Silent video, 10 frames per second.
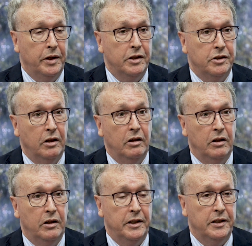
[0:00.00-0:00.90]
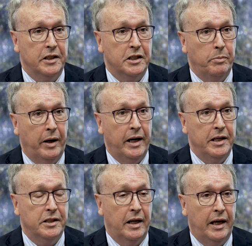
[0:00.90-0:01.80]
and to learn in this
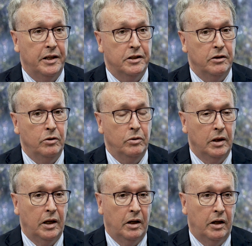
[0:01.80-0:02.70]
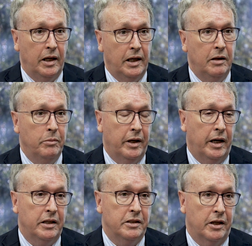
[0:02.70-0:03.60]
space and to
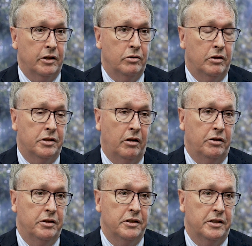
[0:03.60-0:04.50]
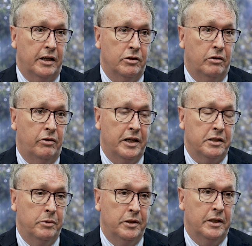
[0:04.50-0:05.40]
eliminate sexual assault and sexual
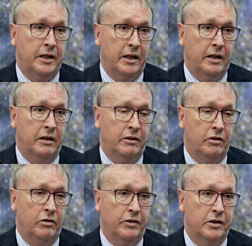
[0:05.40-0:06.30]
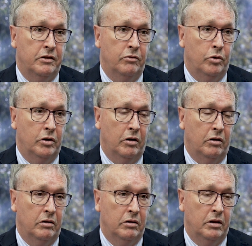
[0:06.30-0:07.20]
harassment here at the University of
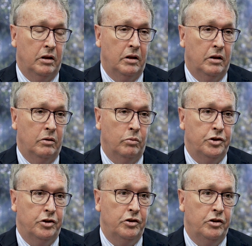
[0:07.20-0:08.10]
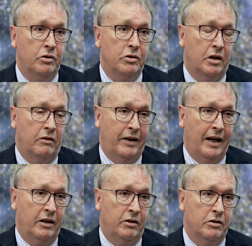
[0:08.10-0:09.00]
Wollongong. We should use our
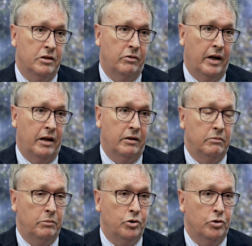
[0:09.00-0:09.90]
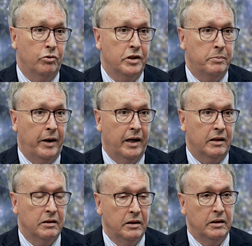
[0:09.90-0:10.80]
values around mutual
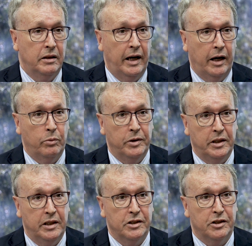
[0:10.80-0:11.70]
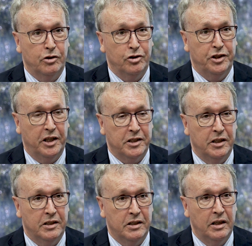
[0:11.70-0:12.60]
respect, equity and social
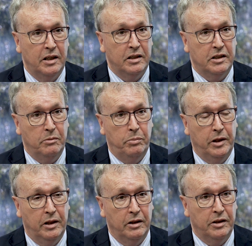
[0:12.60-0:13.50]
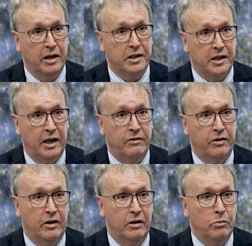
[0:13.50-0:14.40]
justice to build a
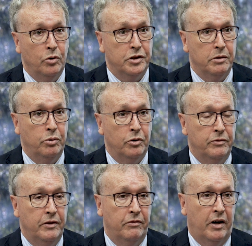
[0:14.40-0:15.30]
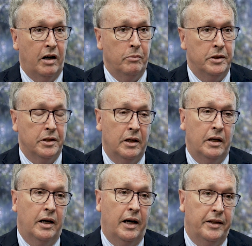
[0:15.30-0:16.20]
safer and more supportive environment,
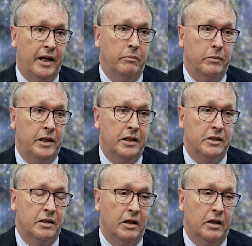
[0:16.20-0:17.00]
and that means